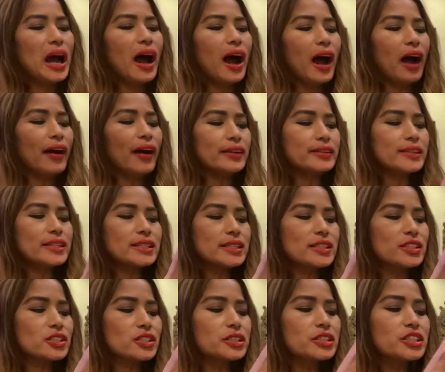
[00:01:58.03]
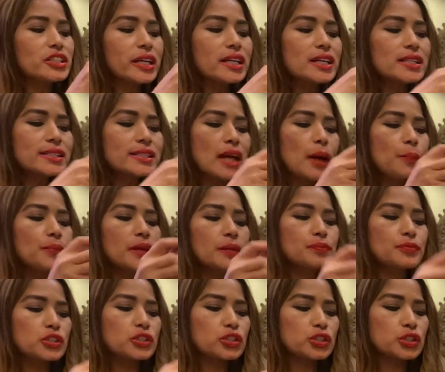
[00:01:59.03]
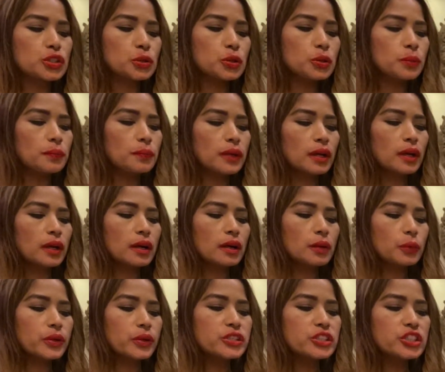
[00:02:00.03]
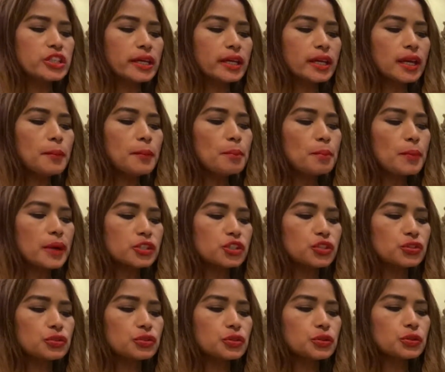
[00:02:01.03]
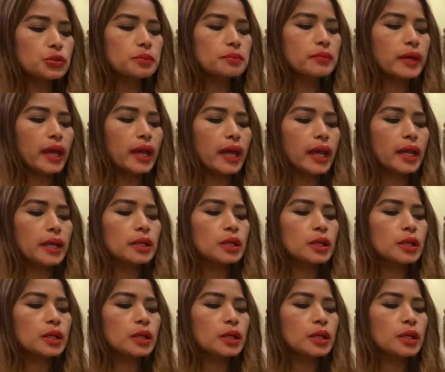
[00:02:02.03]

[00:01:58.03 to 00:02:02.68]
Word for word: All right, this is a chicken tom yum soup with chicken, mushroom, and